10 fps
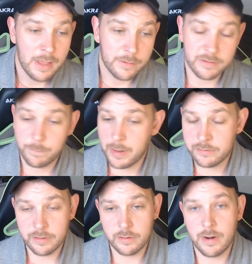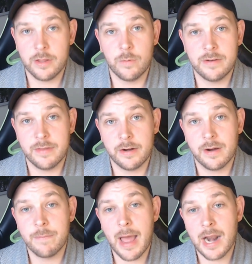There's a bunch of their other ones that are
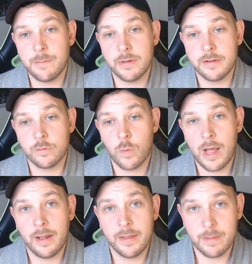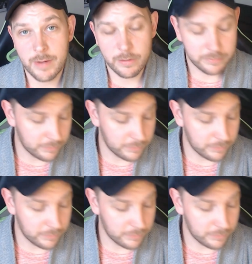compatible as well, and the mouse as